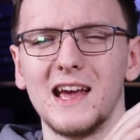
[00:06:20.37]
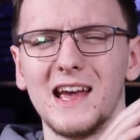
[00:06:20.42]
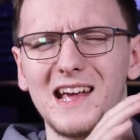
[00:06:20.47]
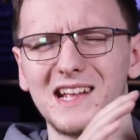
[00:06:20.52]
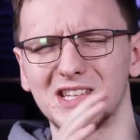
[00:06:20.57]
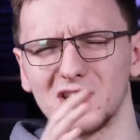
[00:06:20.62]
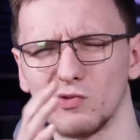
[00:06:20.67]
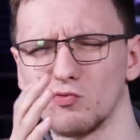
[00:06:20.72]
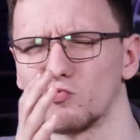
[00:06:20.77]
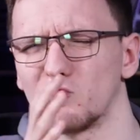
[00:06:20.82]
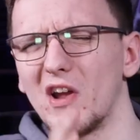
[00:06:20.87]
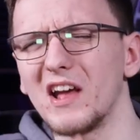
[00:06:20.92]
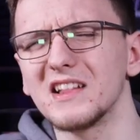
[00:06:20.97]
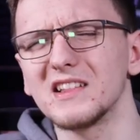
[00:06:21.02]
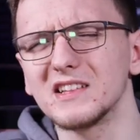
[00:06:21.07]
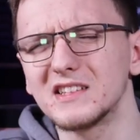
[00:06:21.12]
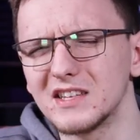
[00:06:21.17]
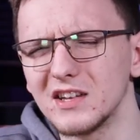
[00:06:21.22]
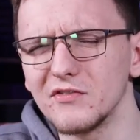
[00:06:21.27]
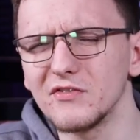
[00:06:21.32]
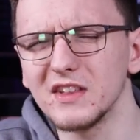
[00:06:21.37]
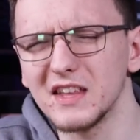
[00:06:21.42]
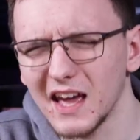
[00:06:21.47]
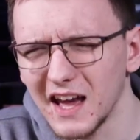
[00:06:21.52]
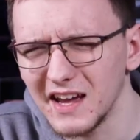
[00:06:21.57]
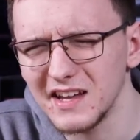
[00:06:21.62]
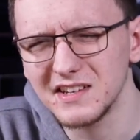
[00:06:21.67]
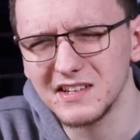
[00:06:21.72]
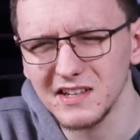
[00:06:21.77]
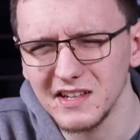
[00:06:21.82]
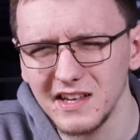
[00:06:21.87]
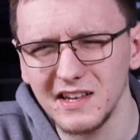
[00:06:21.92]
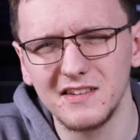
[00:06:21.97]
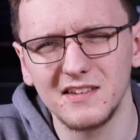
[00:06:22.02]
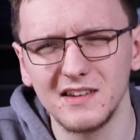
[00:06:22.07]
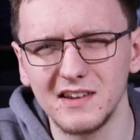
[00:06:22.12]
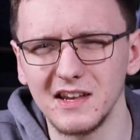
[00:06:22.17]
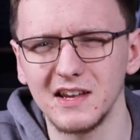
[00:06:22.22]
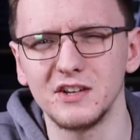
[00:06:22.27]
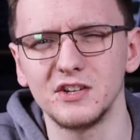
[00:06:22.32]
it's a relatively
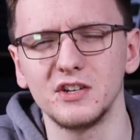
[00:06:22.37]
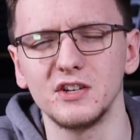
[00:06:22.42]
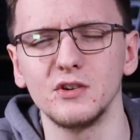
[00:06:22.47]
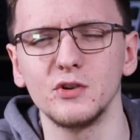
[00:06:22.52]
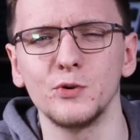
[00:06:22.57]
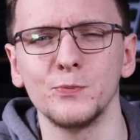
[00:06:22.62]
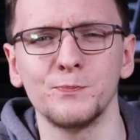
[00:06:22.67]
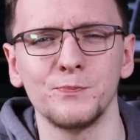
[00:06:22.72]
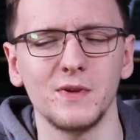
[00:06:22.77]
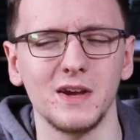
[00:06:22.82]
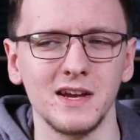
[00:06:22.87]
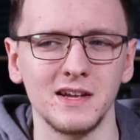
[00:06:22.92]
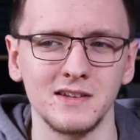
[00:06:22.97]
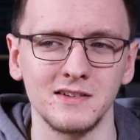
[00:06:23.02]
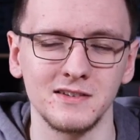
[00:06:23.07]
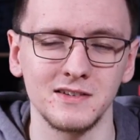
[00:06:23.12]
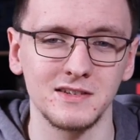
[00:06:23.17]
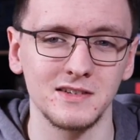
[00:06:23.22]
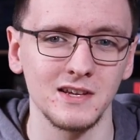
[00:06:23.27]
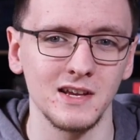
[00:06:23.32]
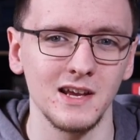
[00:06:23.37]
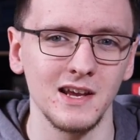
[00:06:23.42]
isolated issue, and